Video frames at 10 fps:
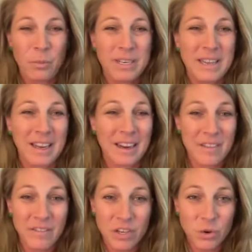We take an
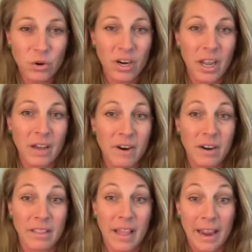inventory of
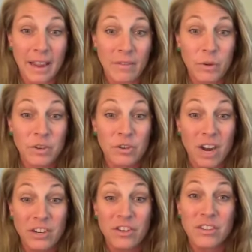our life, what
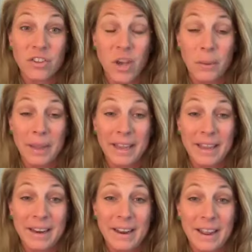direction it's going
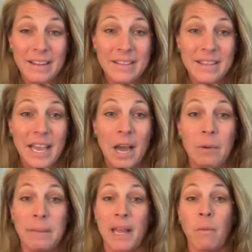in, and see how
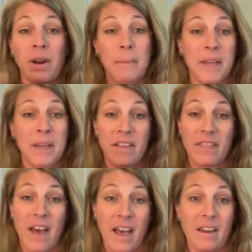we might want to
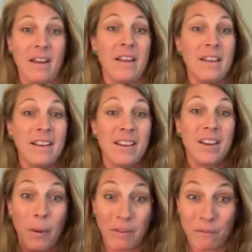pivot that
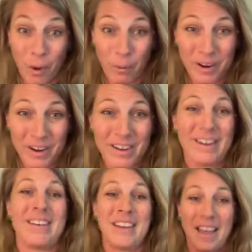going
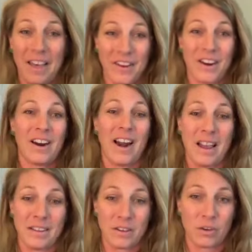forward together
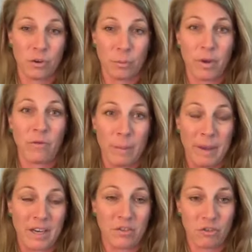as a group of
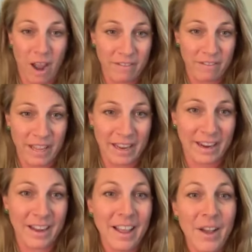women
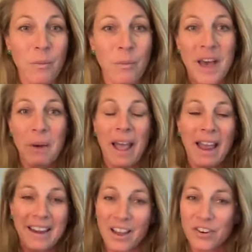traveling without
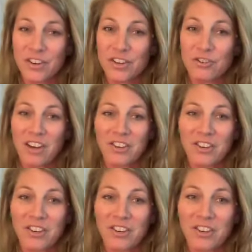any other
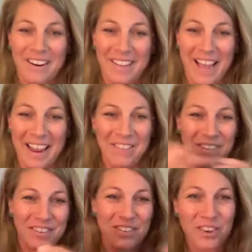distractions in our
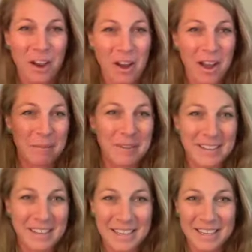life,
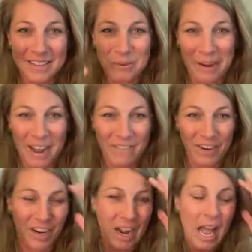jobs, kids,
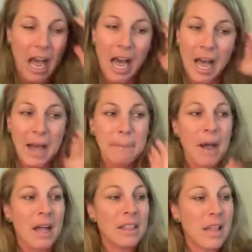whatever.
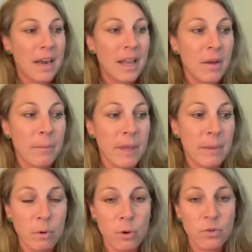A lot of
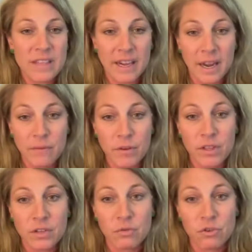people who sign up for
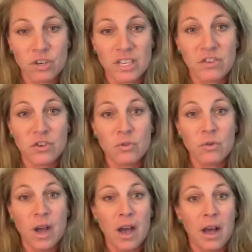these retreats do
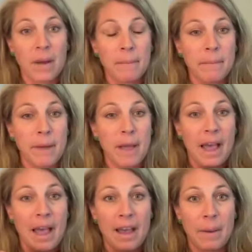come
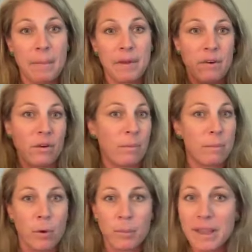at a pivotal
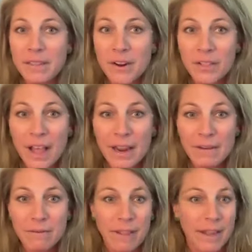moment in their
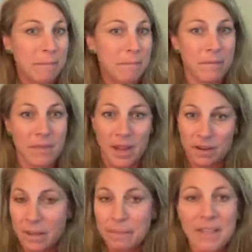life, like
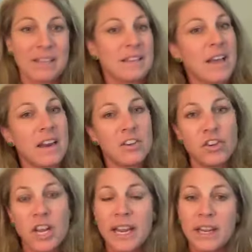something's got to
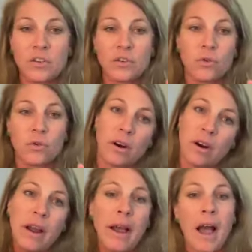change,
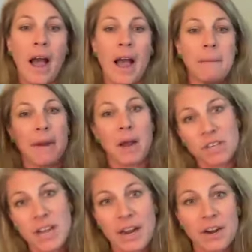or I'm now
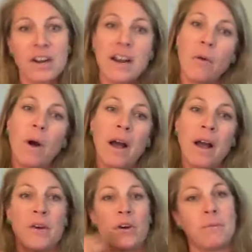retired and now
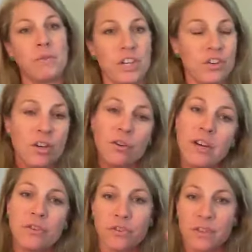what, or I'm changing
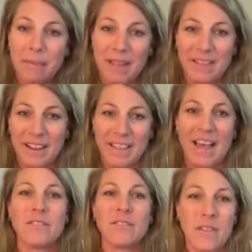careers or something like
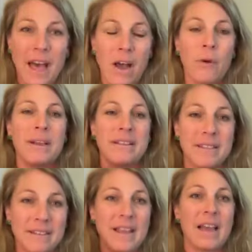that. So that always
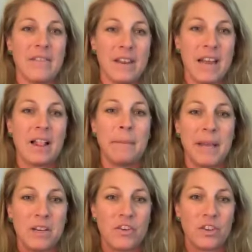is kind of an
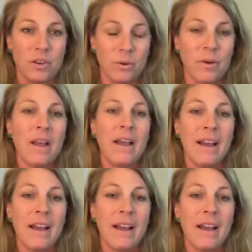element too.